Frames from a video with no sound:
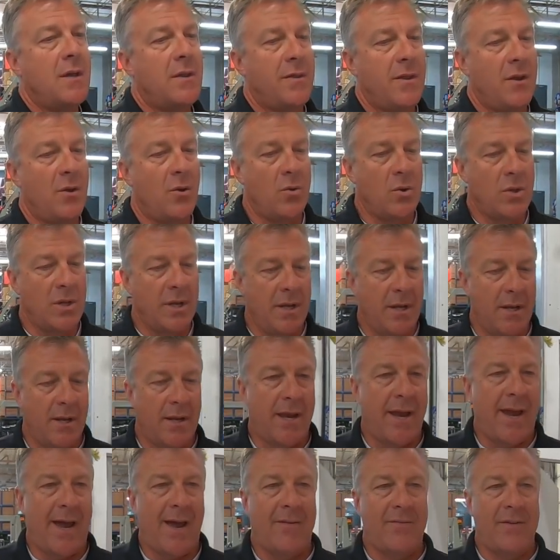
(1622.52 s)
The only
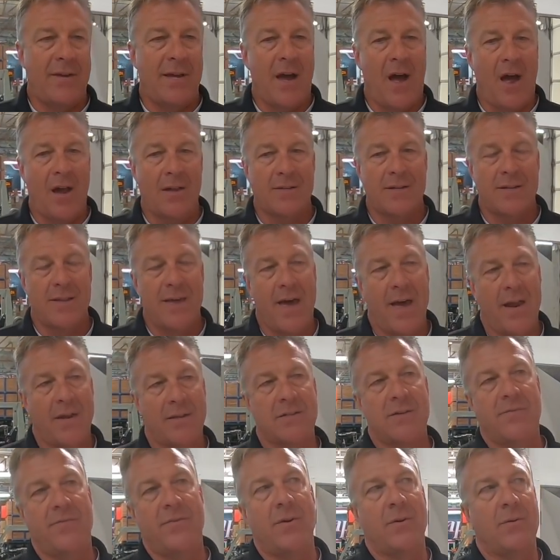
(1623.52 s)
caveat to that
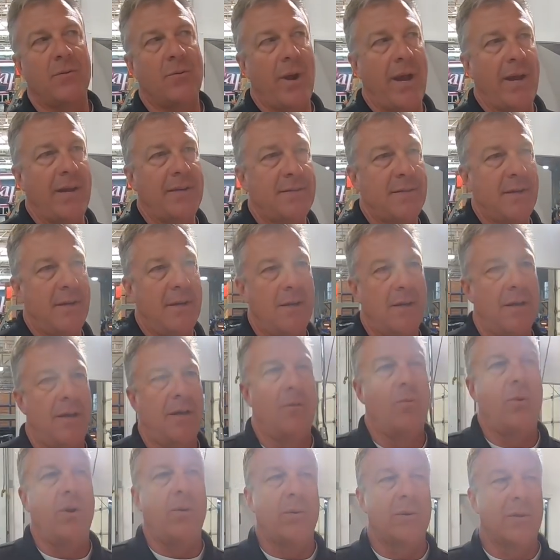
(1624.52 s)
is if you're racing,
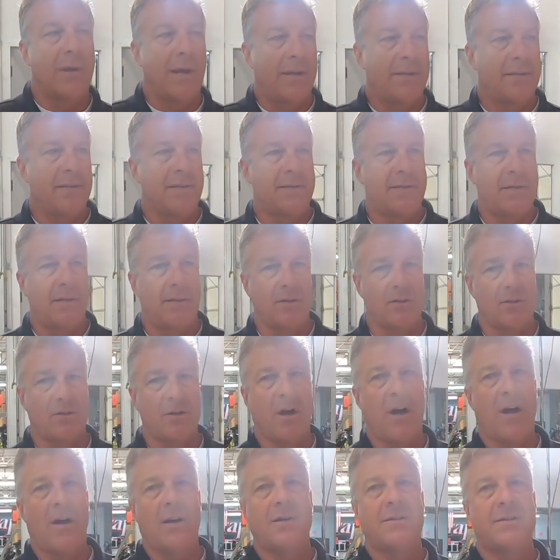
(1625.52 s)
and we would like to see the
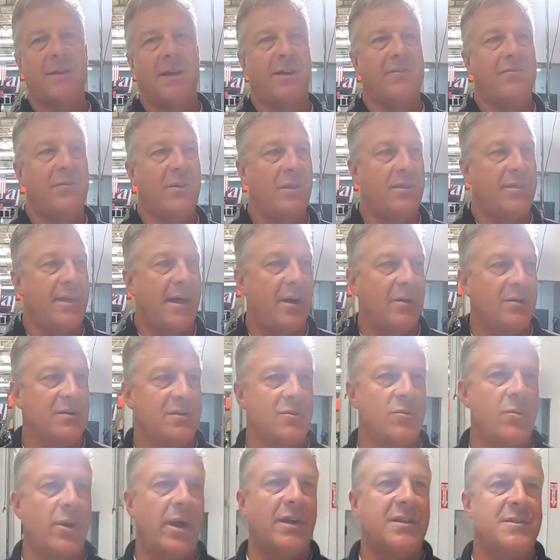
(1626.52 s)
shocks every
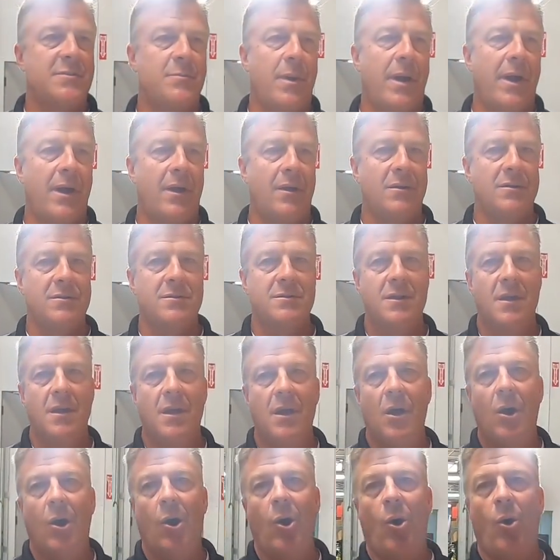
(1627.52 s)
1,000 race miles
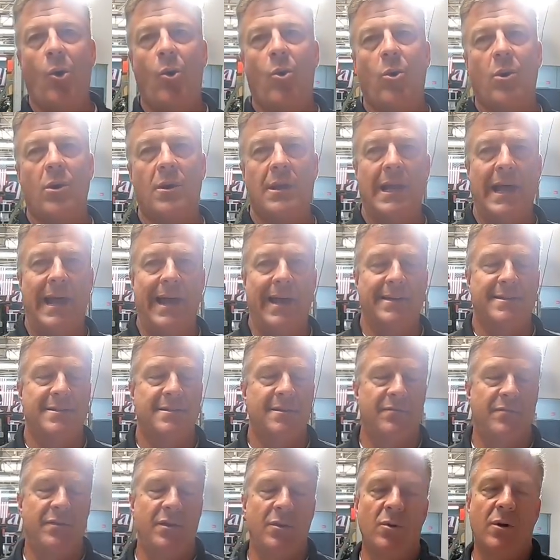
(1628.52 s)
or
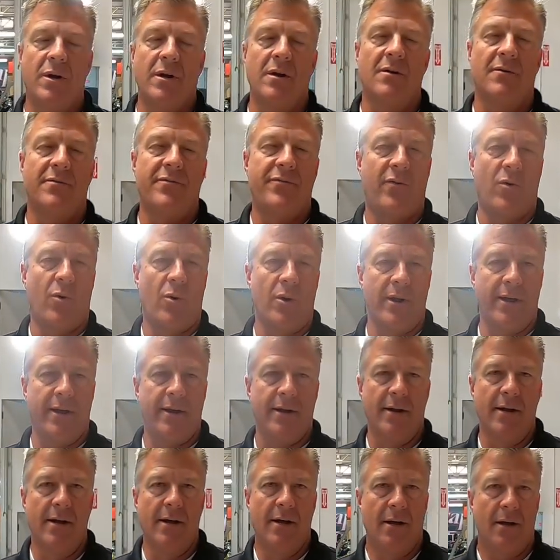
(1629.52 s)
less. If you can afford
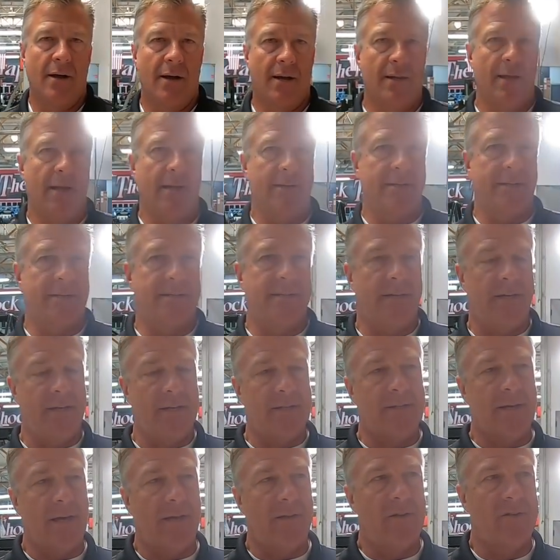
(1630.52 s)
it, I'd like to see
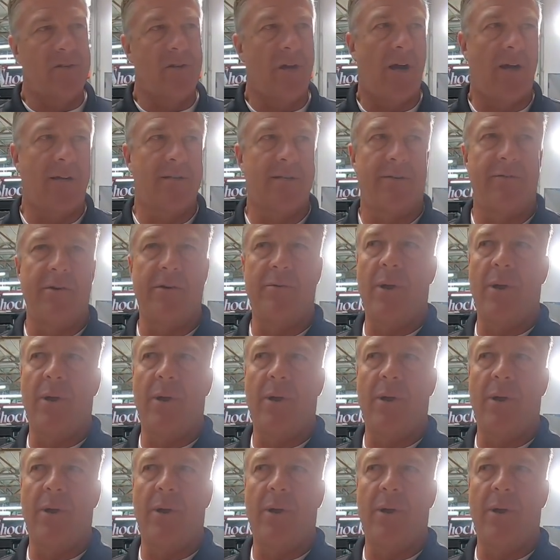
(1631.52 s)
inside the shocks every